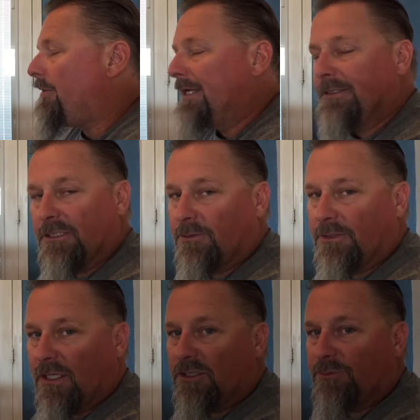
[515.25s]
That this
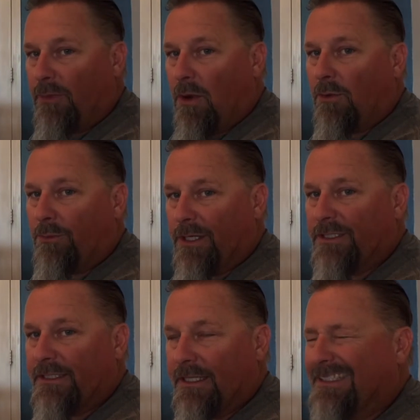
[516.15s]
was a spoilt
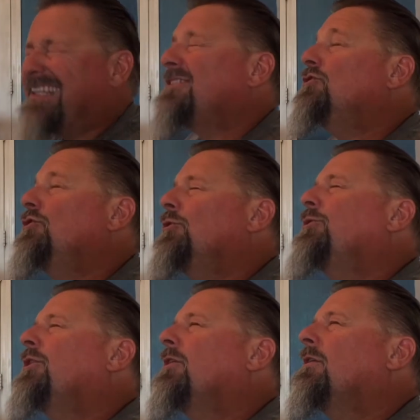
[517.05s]
rich kid. Yes,
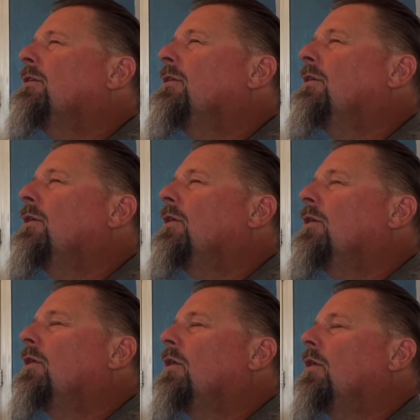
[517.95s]
Junior
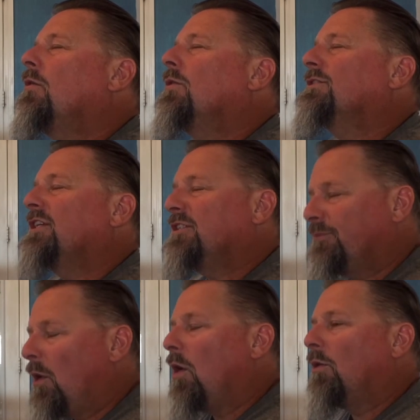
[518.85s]
was a
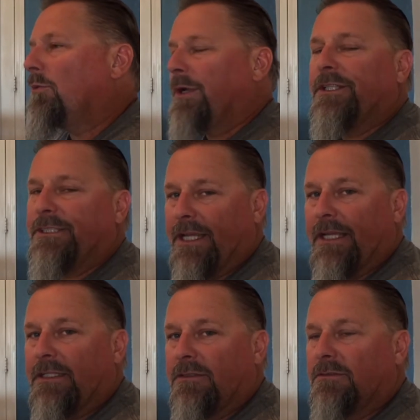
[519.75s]
spoilt rich kid.